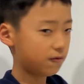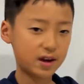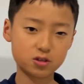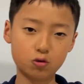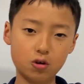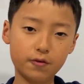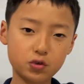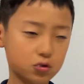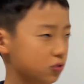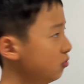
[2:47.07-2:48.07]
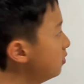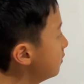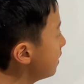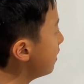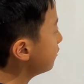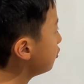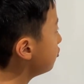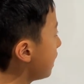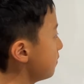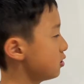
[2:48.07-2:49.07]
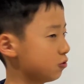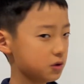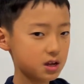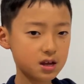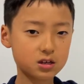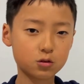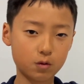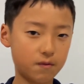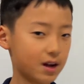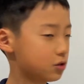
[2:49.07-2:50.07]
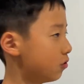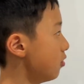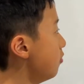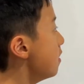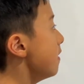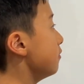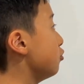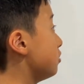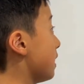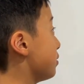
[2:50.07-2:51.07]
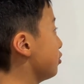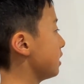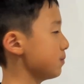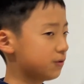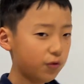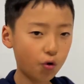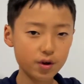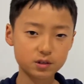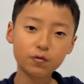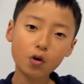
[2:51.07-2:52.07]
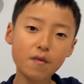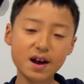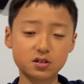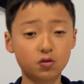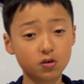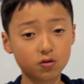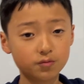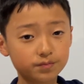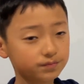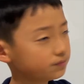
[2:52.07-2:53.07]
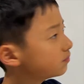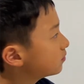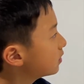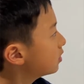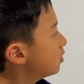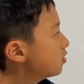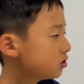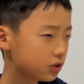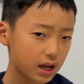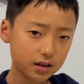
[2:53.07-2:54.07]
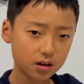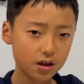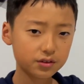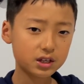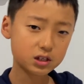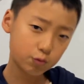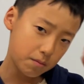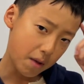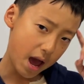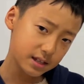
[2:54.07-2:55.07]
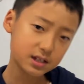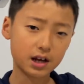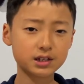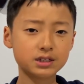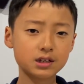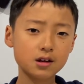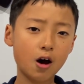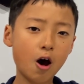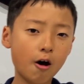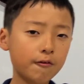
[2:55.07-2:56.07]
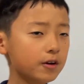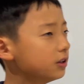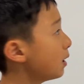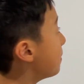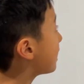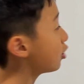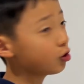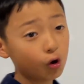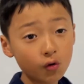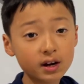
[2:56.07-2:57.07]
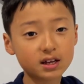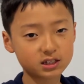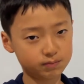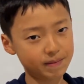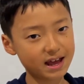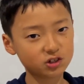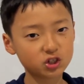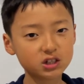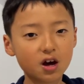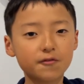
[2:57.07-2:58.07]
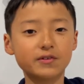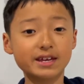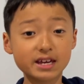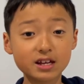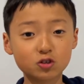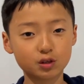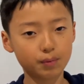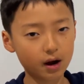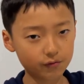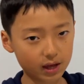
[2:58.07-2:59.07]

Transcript: the factorial of 2, 2 times 3 is 3 factorial, 2 times 3 times 4 is 4 factorial. So then, this reminds us of the Maclaurin expansion of e to the power of